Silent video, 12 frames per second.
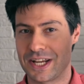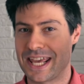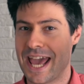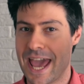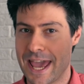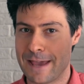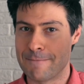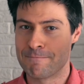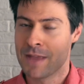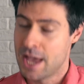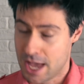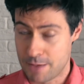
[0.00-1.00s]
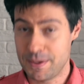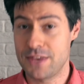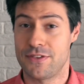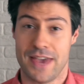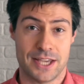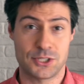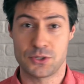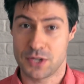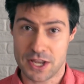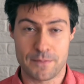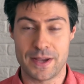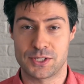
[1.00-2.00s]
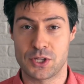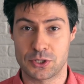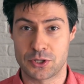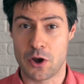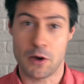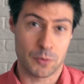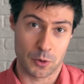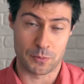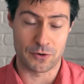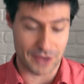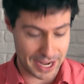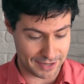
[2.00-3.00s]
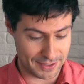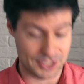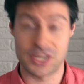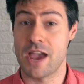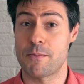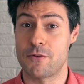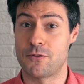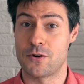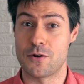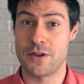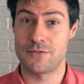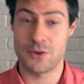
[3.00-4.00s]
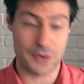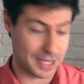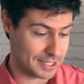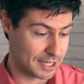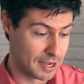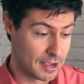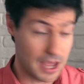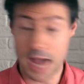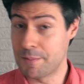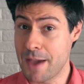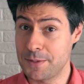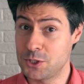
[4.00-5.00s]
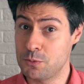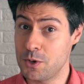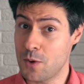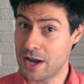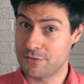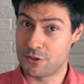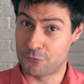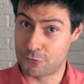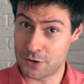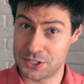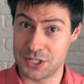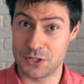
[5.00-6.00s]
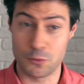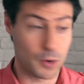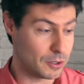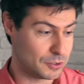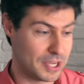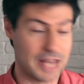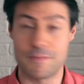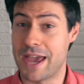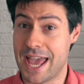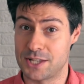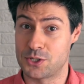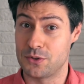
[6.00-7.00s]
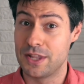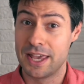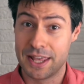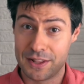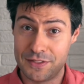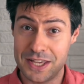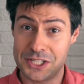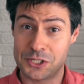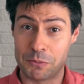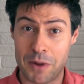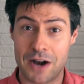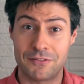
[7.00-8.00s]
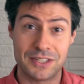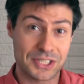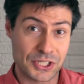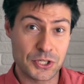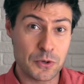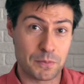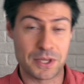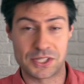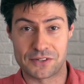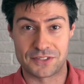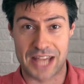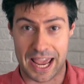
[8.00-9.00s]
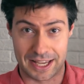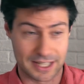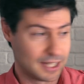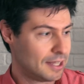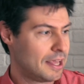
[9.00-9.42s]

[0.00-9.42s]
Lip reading: K. A big thanks to gearbest.com who provided this camera for a review, and I'm happy to be one of the first in the world to get my hands on this marvelous new piece of tech.